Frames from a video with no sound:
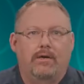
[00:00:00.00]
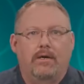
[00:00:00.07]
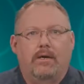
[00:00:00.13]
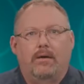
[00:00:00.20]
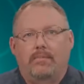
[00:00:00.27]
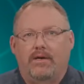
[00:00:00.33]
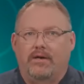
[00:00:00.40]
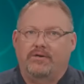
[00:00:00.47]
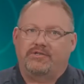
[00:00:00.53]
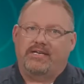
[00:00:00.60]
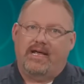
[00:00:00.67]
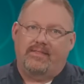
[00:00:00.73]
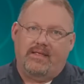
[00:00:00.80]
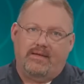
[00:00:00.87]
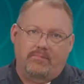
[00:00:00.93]
but
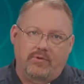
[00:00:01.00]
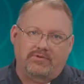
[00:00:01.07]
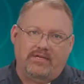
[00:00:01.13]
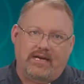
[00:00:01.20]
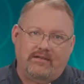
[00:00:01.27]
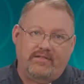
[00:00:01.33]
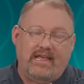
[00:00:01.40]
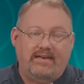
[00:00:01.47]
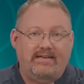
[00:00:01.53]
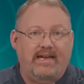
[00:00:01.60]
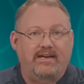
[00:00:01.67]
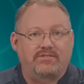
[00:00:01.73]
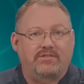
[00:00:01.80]
understand that most likely that data is